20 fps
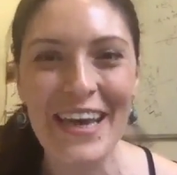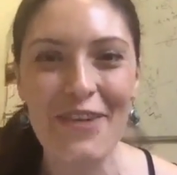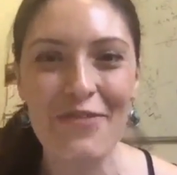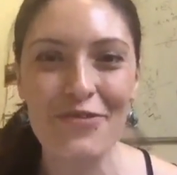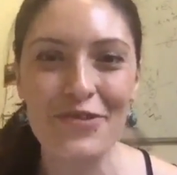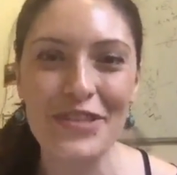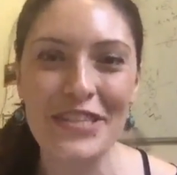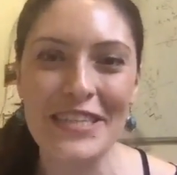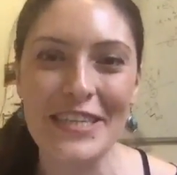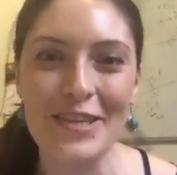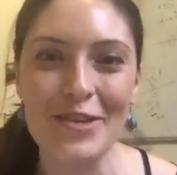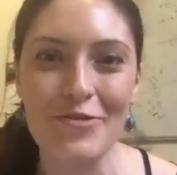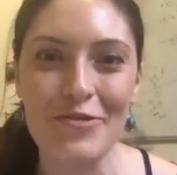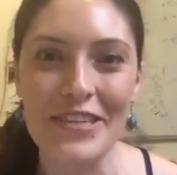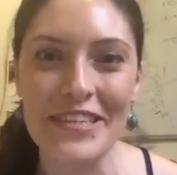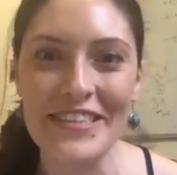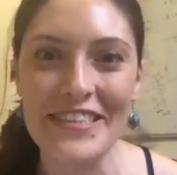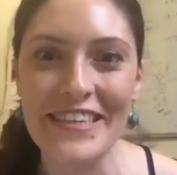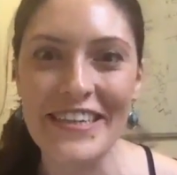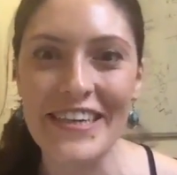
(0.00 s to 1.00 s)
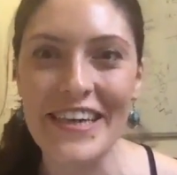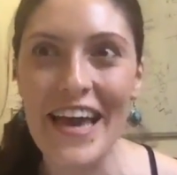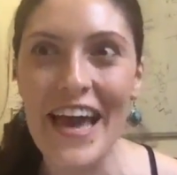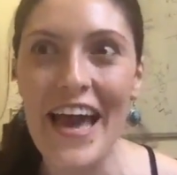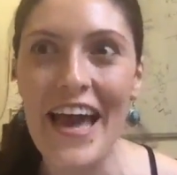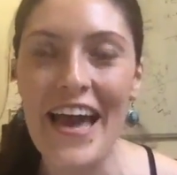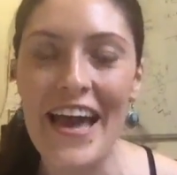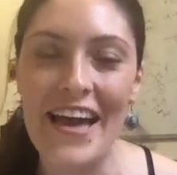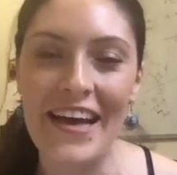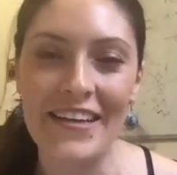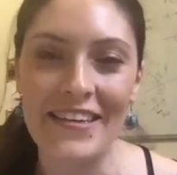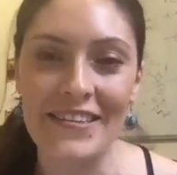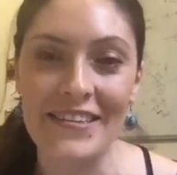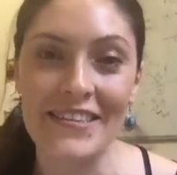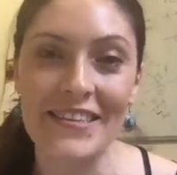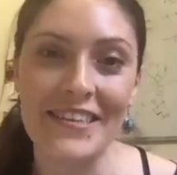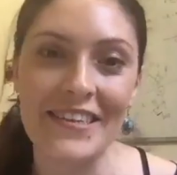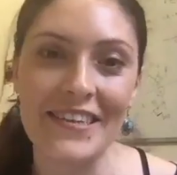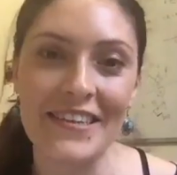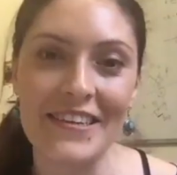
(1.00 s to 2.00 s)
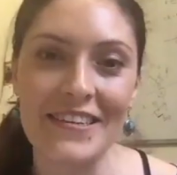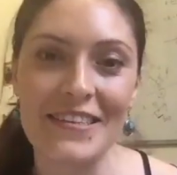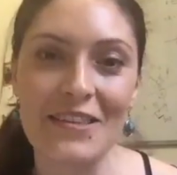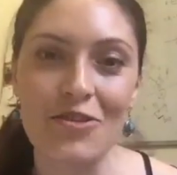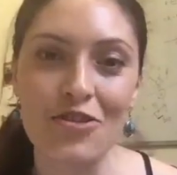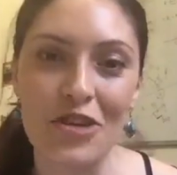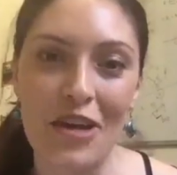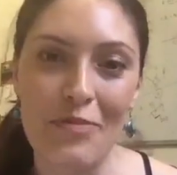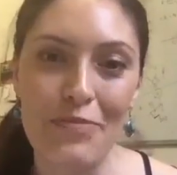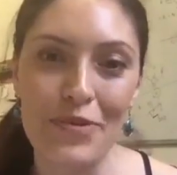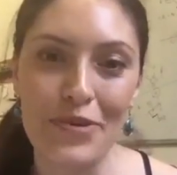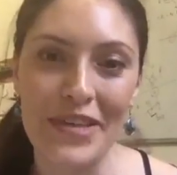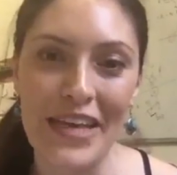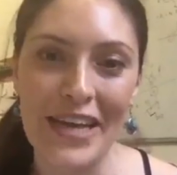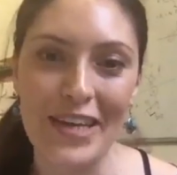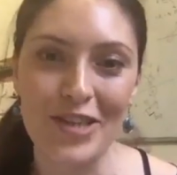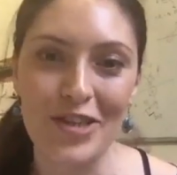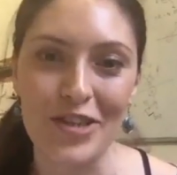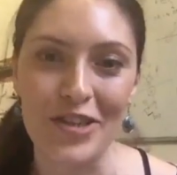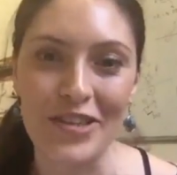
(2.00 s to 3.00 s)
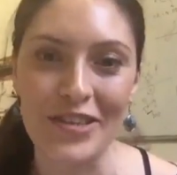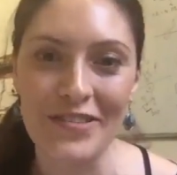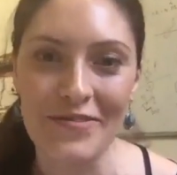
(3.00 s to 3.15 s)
food security, and social protection.